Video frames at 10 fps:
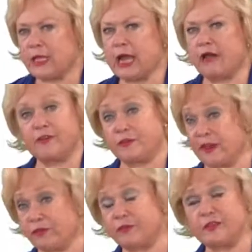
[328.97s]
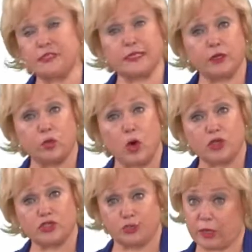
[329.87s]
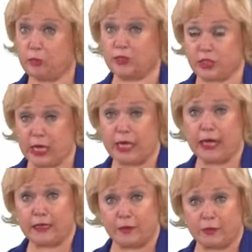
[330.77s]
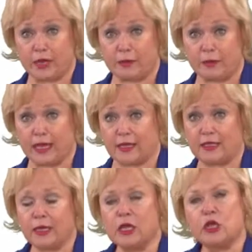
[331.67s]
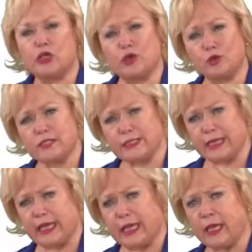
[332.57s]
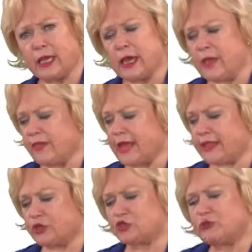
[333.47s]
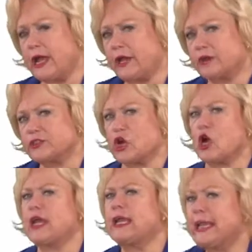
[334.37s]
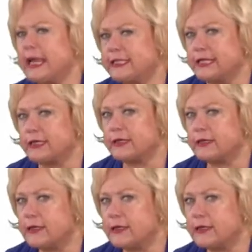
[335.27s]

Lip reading: Now, if you've ever visited Wall Street, which I highly recommend, you'll see that the traders are connected.